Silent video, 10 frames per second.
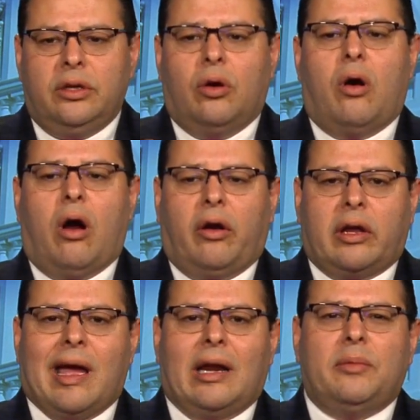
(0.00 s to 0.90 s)
our
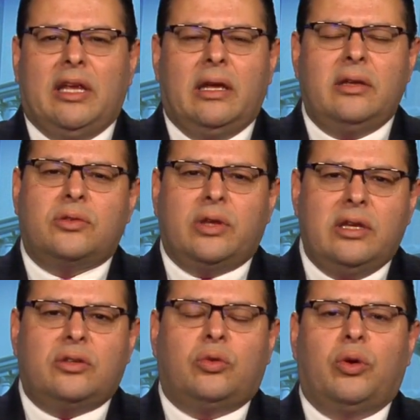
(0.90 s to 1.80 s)
economy
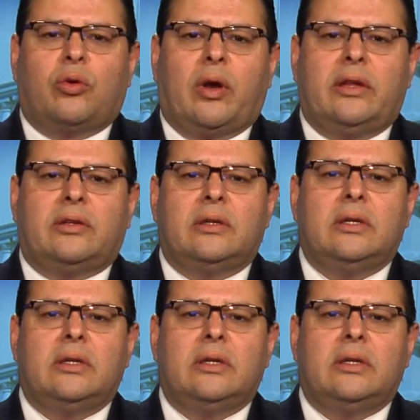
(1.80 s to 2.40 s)
is doing great.